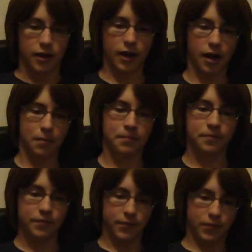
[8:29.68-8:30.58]

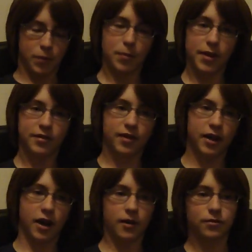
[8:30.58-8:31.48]
Um, the people that
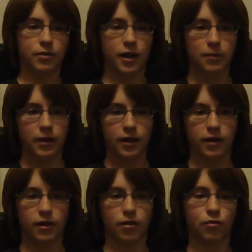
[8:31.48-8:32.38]
say console gaming
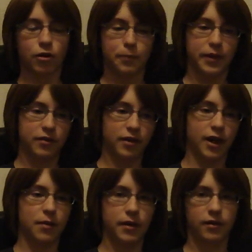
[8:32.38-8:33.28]
or PC
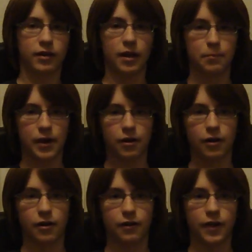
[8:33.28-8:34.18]
gaming is a lot better,